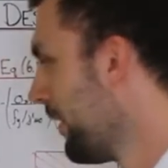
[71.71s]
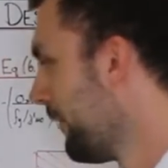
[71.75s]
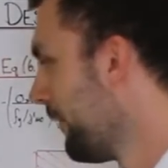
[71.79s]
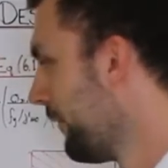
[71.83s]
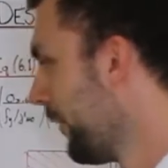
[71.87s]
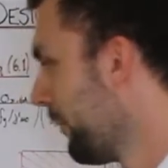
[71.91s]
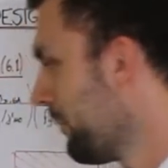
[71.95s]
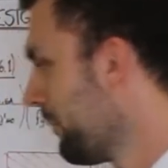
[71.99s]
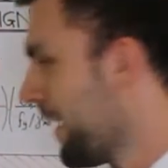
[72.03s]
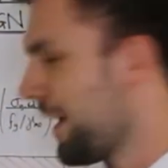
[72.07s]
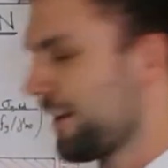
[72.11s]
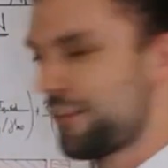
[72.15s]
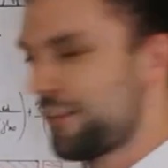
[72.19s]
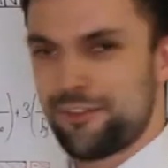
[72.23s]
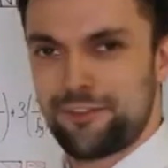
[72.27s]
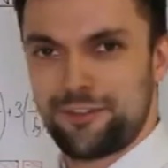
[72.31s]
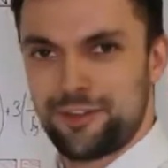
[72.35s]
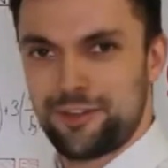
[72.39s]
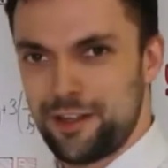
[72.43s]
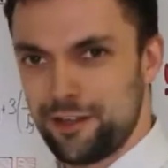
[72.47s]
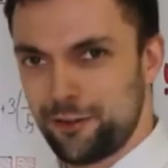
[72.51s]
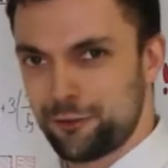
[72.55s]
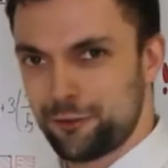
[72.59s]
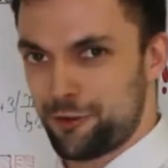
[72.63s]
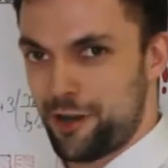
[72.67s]
Von Mises'
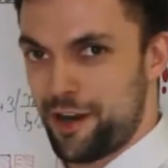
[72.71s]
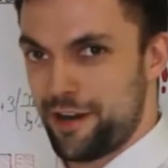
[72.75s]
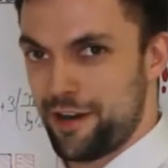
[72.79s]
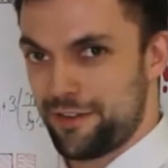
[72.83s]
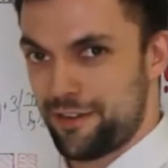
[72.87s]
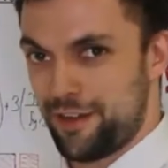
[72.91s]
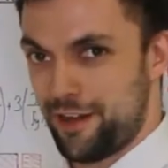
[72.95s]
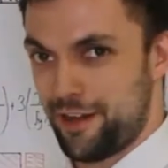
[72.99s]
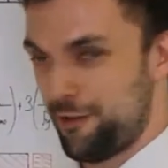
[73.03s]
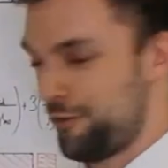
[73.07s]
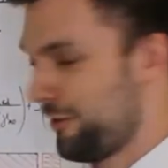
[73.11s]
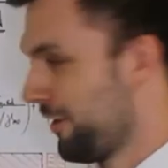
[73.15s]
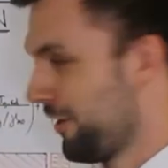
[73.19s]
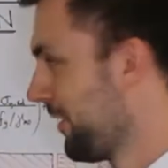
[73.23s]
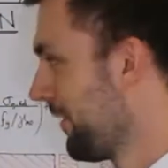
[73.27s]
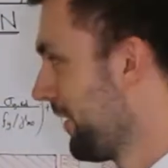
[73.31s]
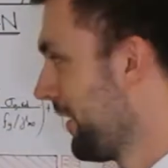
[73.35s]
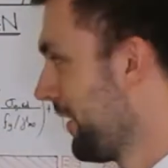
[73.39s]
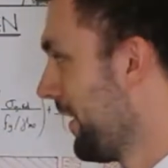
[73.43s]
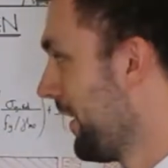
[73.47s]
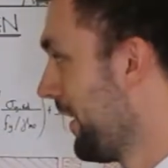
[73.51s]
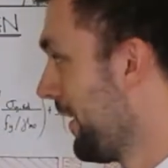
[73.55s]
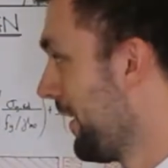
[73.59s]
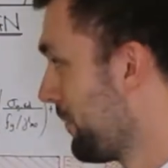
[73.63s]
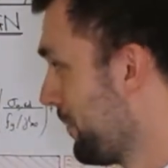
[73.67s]
yield criterion
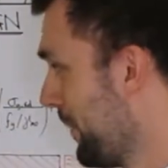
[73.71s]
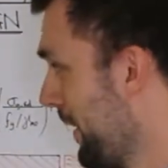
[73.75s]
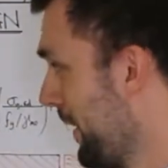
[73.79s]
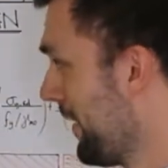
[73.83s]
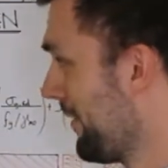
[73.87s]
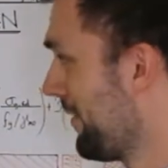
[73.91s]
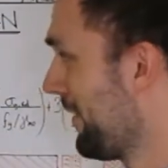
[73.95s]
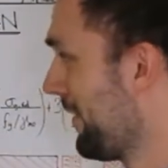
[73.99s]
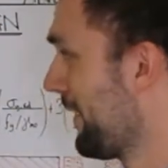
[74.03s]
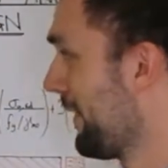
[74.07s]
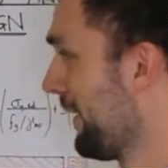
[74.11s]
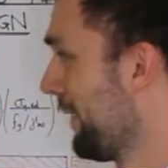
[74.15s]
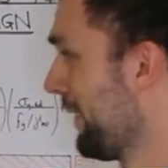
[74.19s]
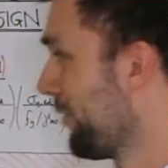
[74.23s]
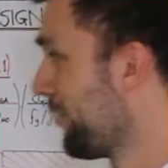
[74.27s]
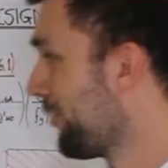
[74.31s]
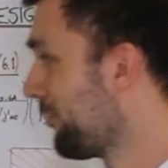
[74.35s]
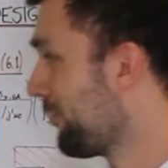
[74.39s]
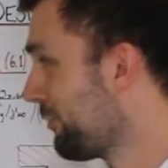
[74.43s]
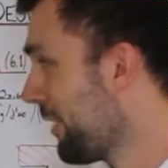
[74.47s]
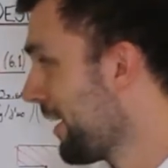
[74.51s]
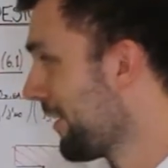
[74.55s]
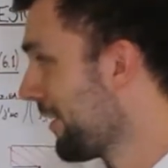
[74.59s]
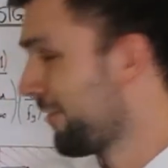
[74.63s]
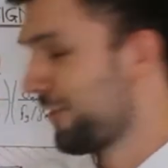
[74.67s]
is basically the
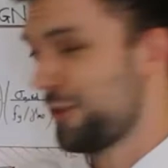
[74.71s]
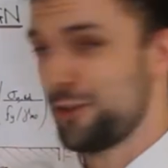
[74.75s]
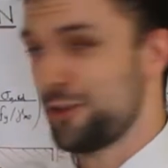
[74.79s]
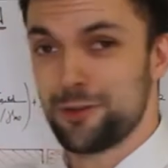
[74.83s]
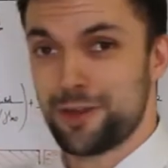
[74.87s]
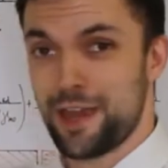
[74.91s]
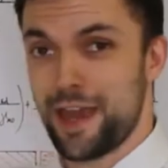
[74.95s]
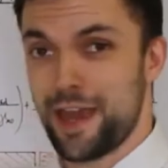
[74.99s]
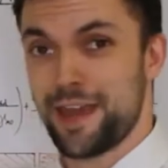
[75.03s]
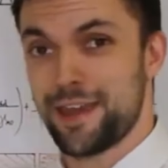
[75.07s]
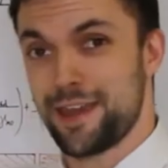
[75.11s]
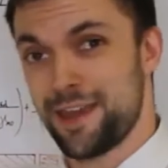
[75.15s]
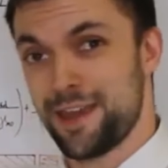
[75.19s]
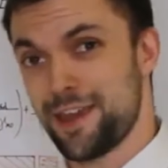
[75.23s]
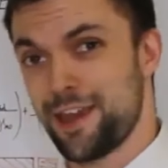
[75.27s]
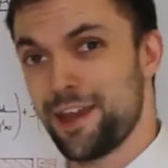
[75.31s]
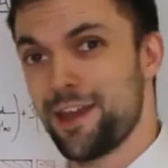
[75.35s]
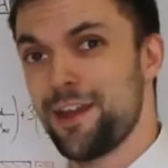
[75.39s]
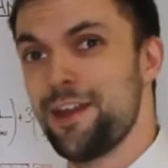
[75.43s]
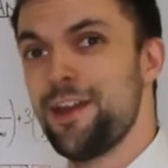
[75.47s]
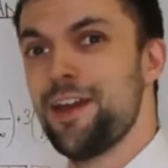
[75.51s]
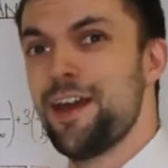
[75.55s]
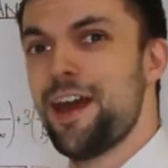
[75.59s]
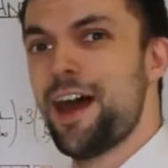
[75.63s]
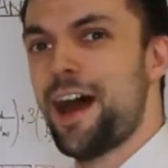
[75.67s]
stress that you get here,
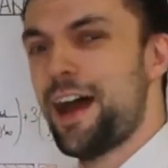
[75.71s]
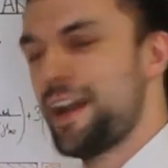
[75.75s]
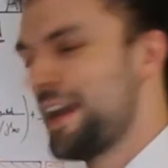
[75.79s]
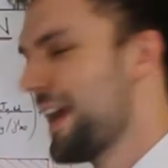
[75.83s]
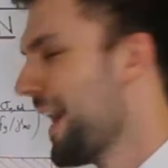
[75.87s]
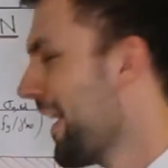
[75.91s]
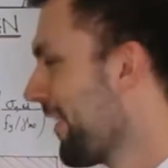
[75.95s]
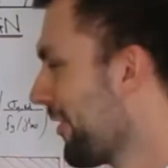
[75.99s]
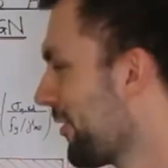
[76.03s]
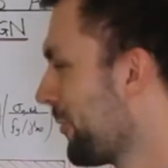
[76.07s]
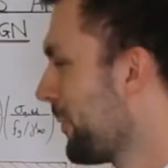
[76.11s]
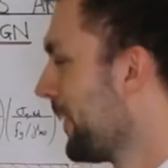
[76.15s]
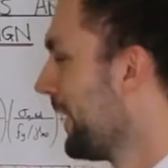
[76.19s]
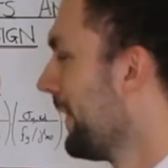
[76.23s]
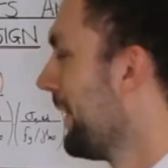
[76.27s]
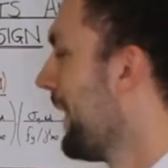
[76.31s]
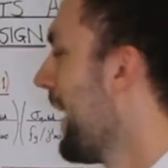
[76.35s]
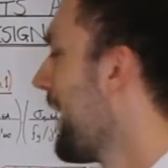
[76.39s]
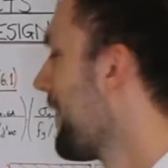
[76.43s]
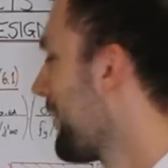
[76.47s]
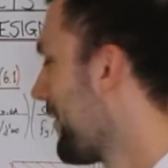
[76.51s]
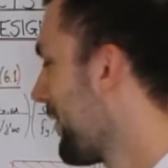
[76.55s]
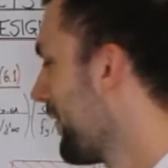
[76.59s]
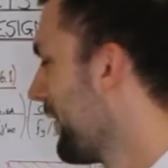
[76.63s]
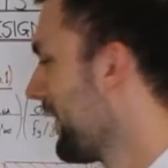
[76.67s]
and it has to be
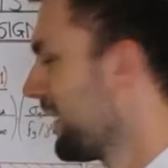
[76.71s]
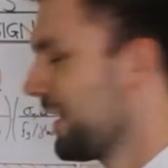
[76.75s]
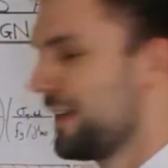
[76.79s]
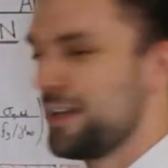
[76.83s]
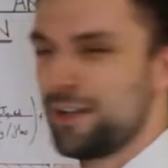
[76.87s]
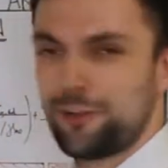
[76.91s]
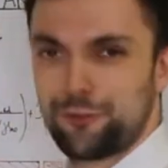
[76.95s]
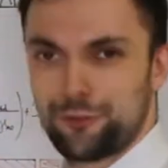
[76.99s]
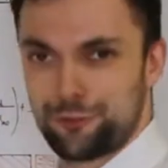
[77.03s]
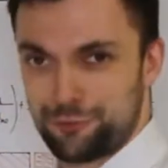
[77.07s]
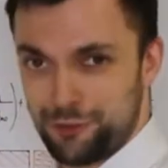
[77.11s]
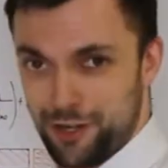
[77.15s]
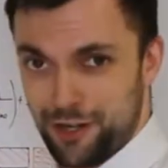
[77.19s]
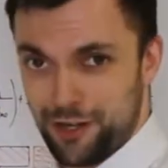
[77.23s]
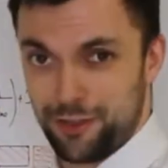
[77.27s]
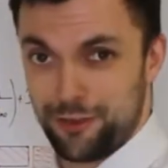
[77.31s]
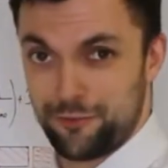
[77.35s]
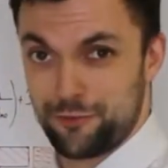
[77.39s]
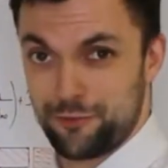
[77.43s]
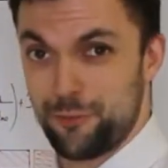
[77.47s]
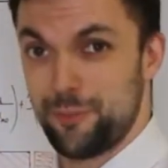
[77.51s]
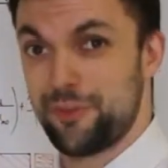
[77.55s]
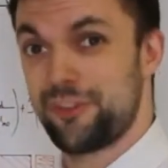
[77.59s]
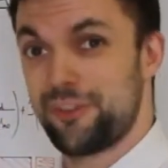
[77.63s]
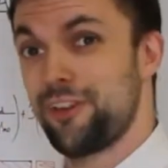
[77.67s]
less than the yield strength
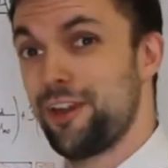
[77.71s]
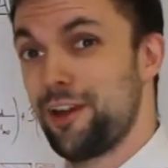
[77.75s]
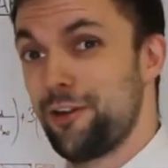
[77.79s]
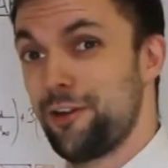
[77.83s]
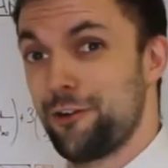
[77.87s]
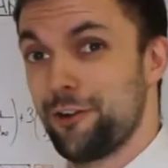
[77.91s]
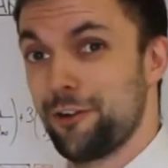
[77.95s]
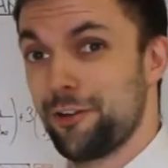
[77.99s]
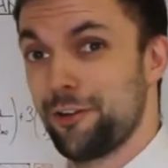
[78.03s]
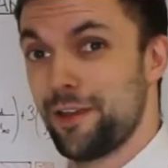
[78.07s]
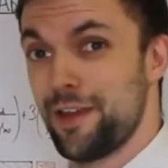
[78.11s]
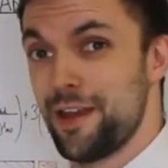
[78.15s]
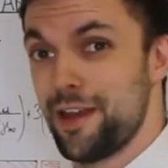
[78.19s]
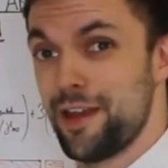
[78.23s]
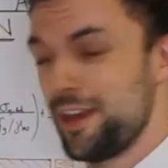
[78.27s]
of the material.